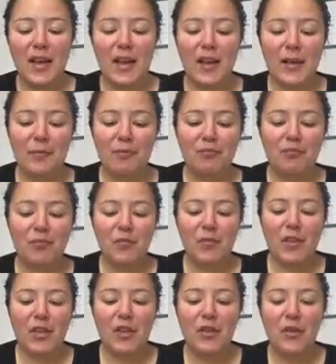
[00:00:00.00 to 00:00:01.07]

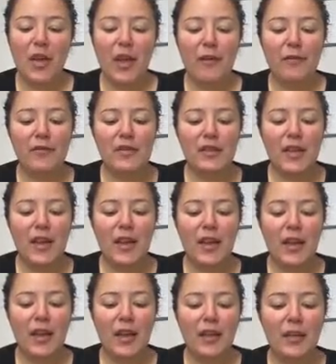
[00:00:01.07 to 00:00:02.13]
You have to
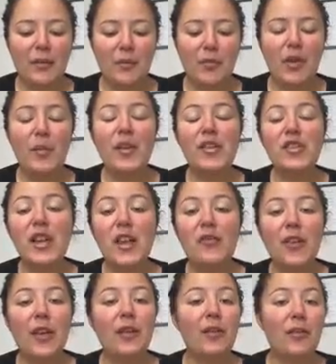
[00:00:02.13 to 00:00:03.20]
pretty much have
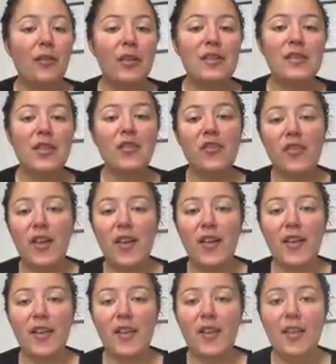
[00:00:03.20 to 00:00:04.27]
ignorance on
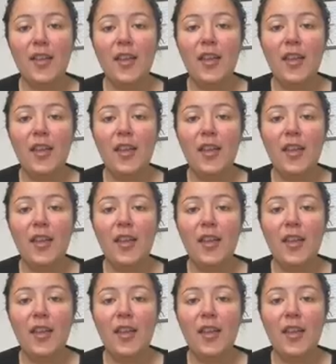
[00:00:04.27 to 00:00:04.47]
fire